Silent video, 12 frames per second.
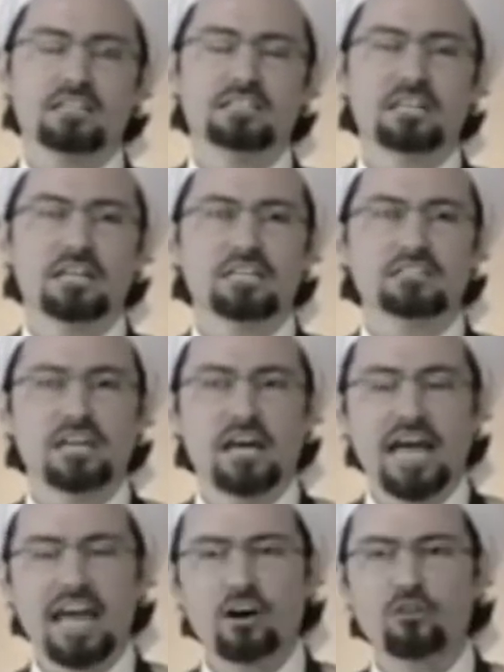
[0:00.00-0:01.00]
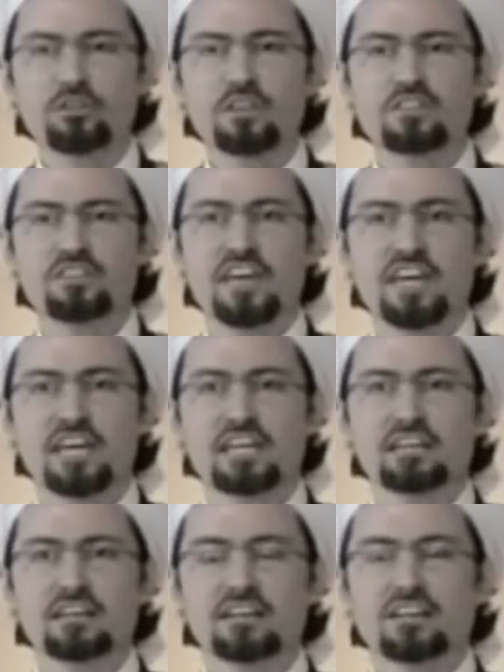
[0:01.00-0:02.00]
is a healthy
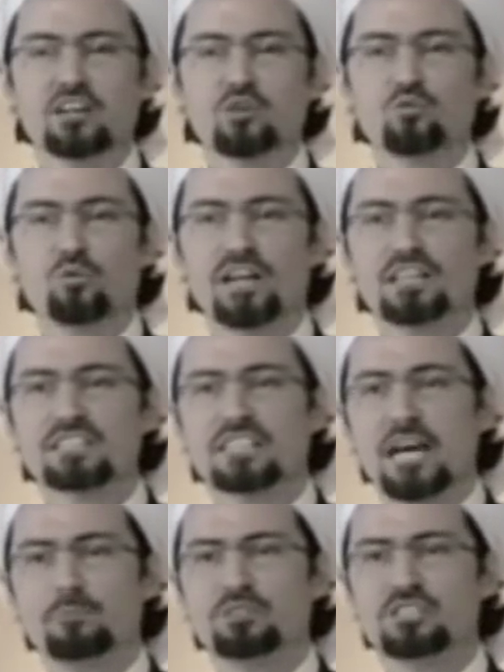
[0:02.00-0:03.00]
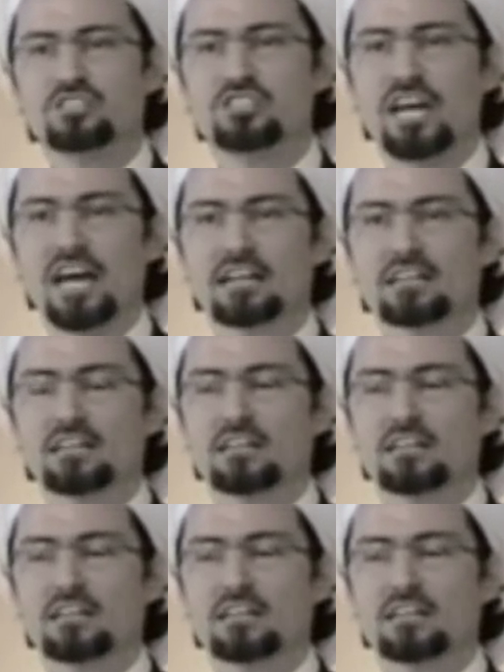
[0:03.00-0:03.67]
thing when it's kept in check.